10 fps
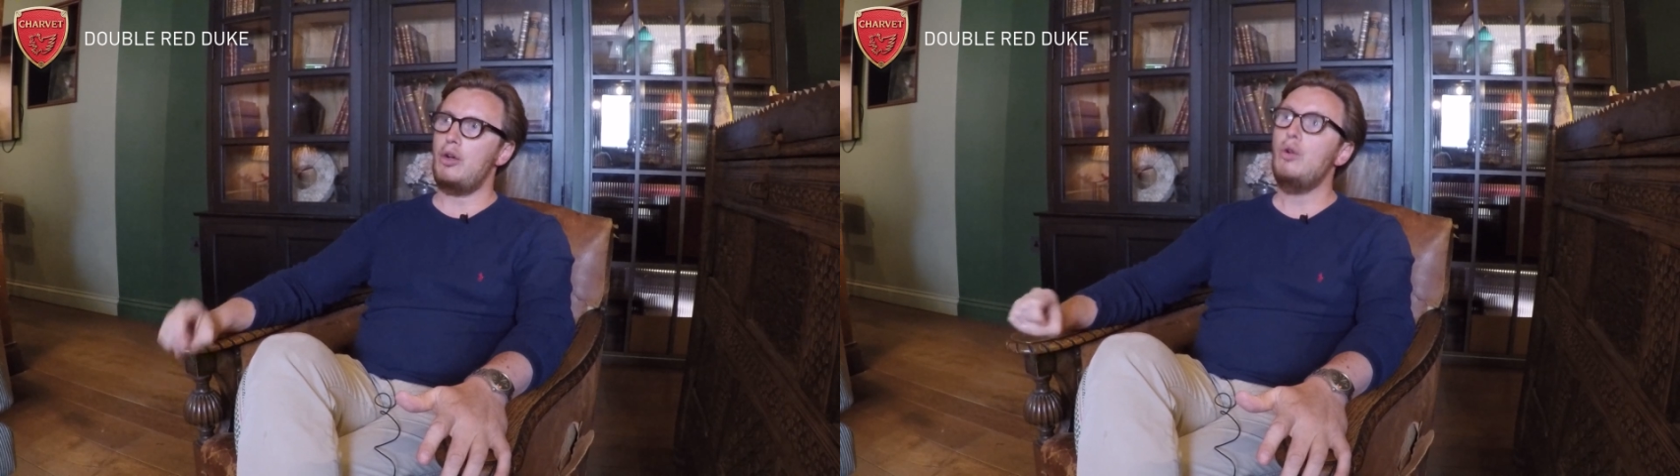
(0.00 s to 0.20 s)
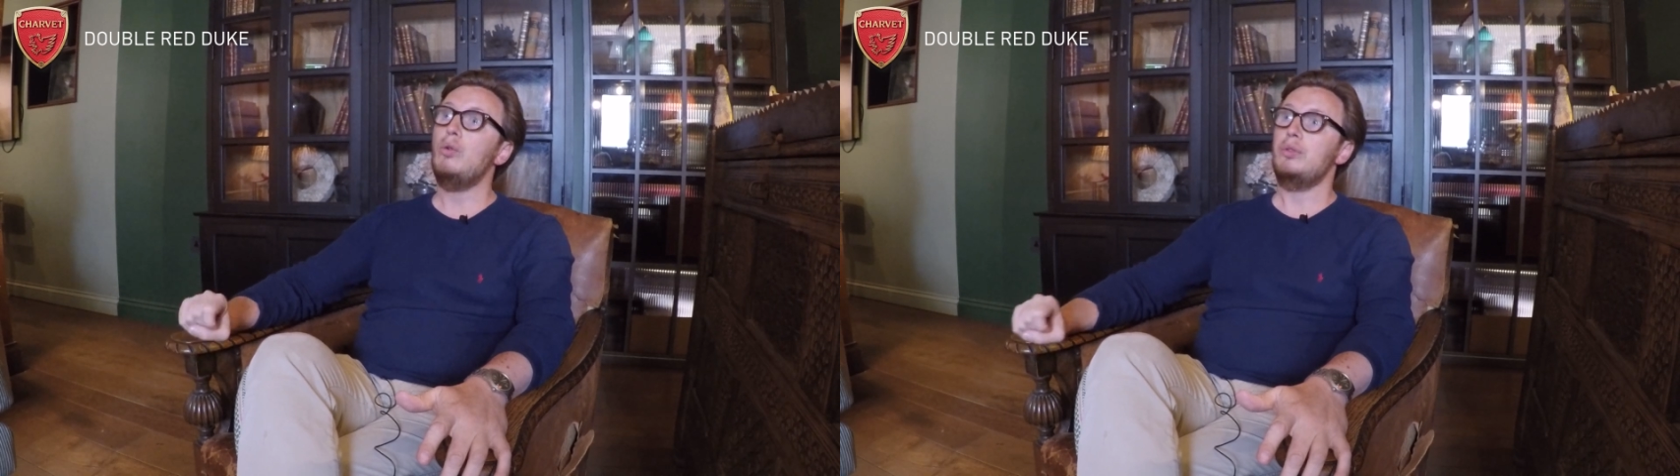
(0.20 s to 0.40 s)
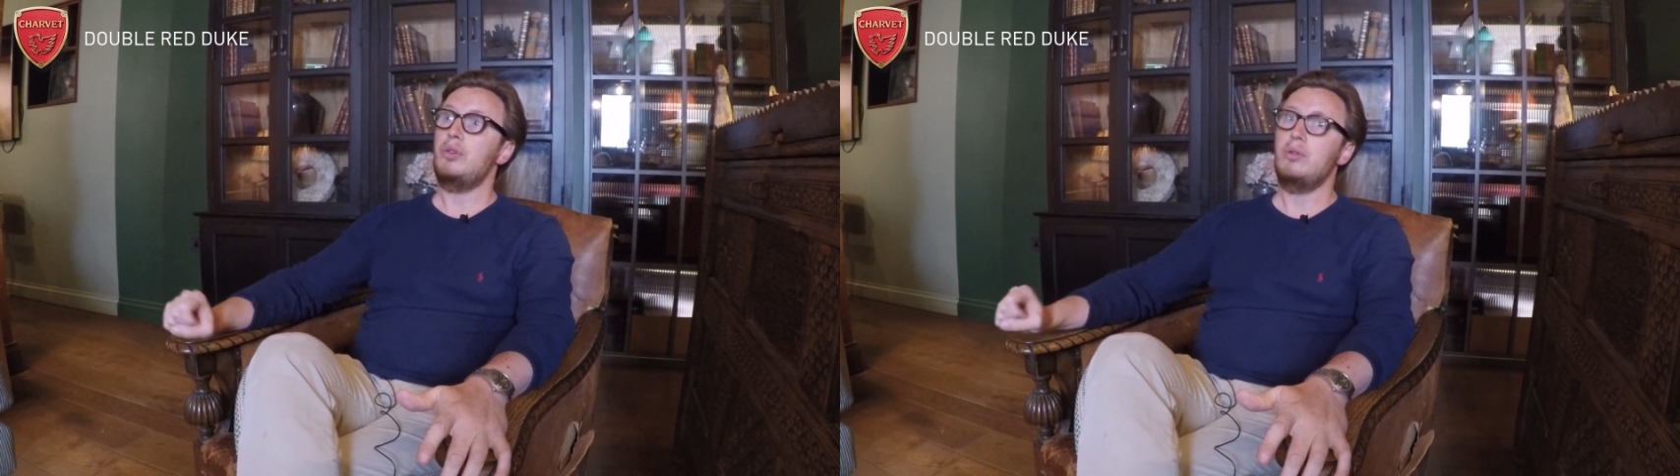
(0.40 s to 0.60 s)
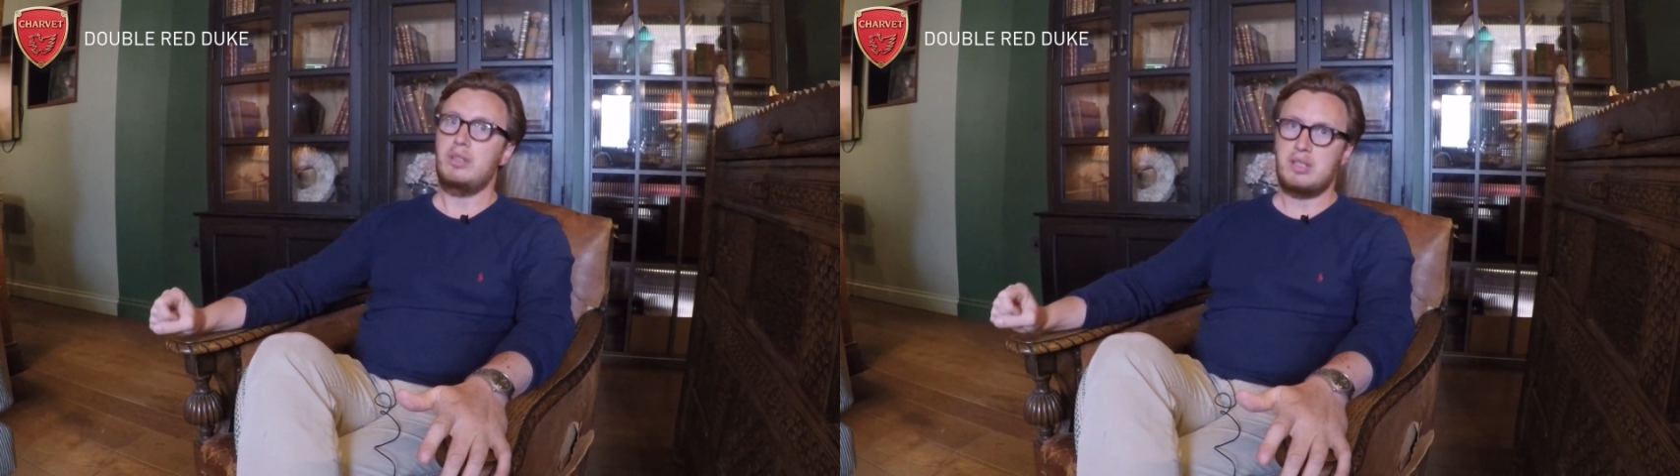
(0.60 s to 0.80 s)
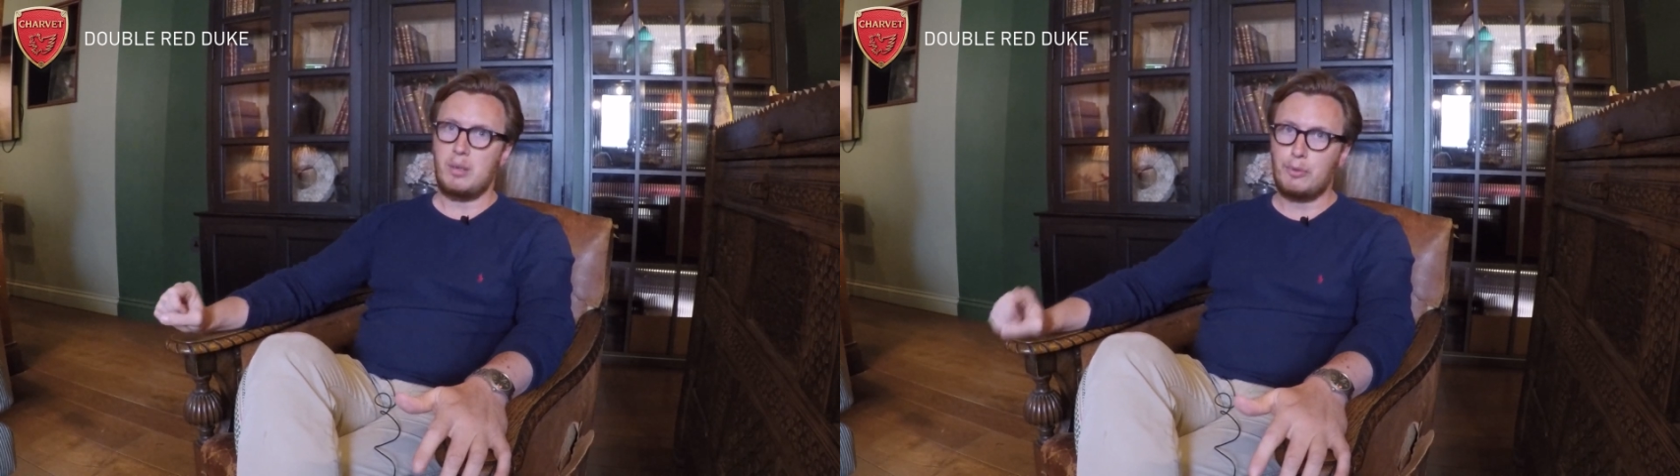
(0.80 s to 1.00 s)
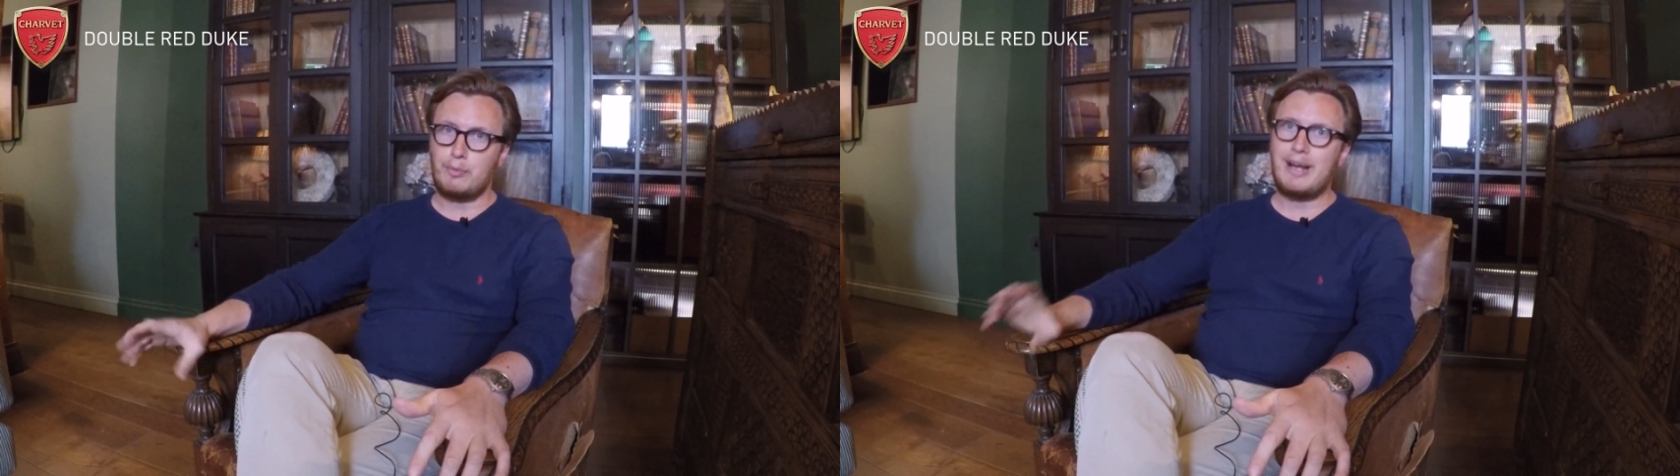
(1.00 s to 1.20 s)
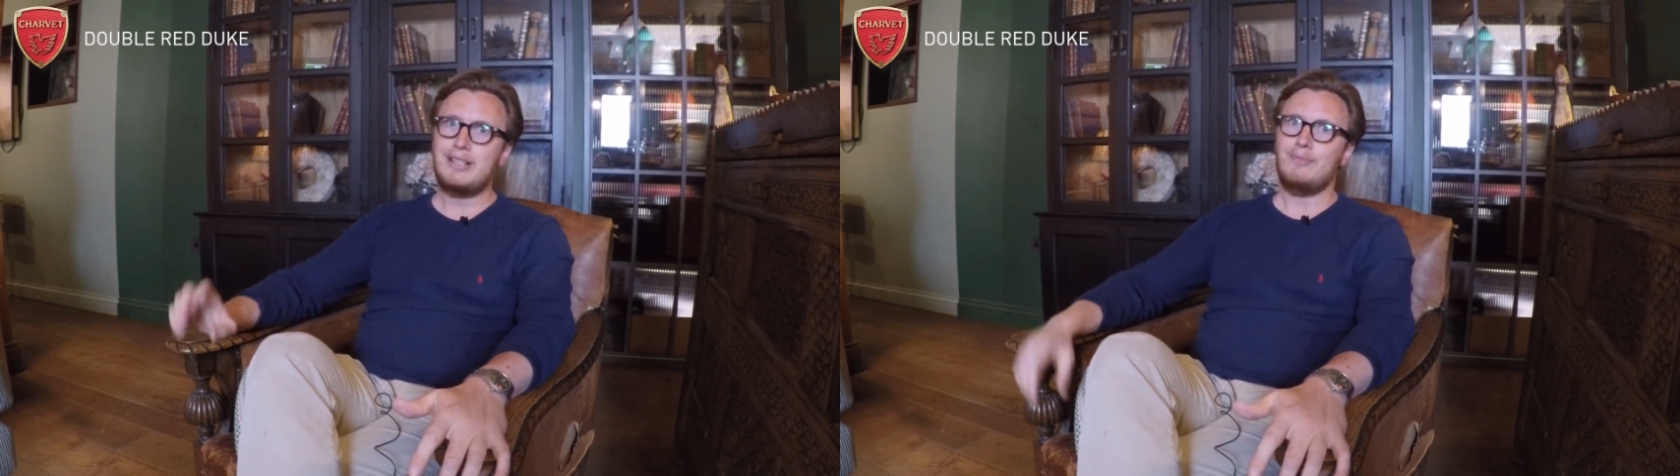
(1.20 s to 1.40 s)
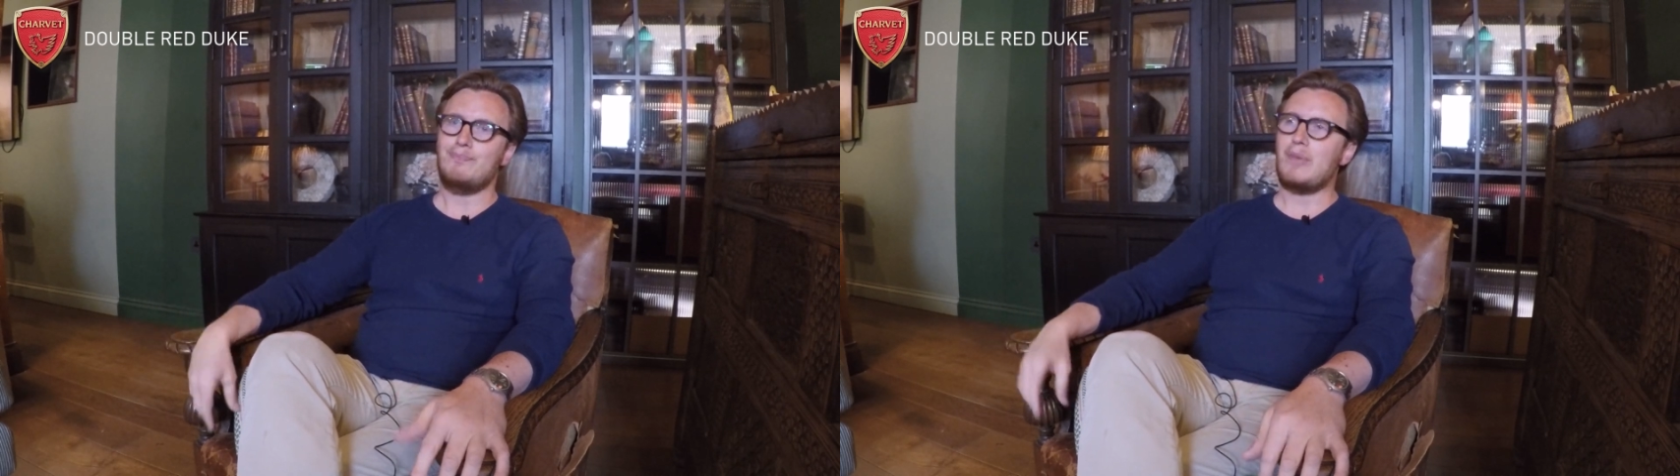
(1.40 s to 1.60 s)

corn called the Double Red